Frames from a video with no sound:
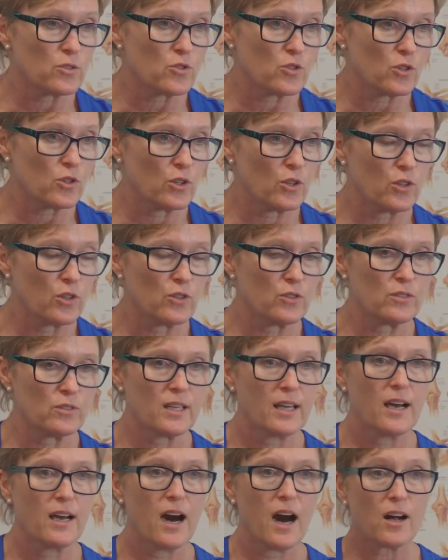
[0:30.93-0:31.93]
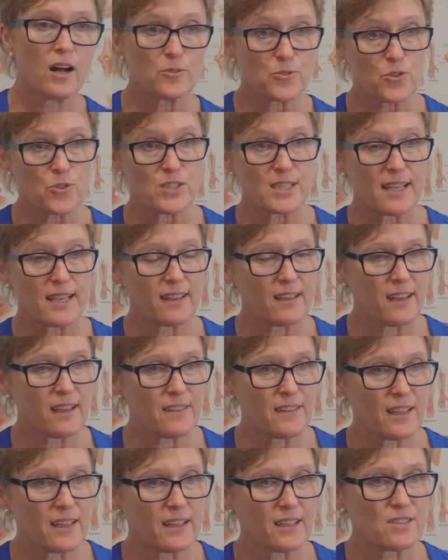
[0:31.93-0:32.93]
should learn ultrasound, I
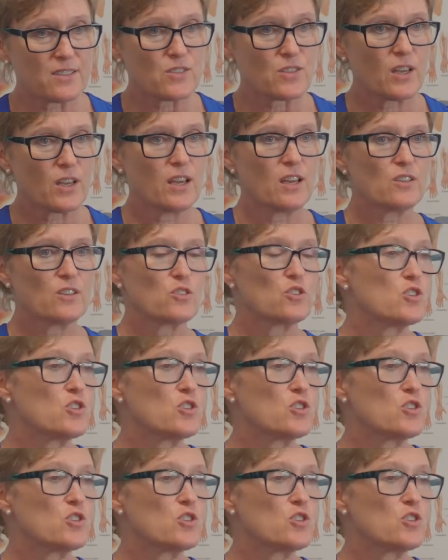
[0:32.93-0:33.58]
think, is to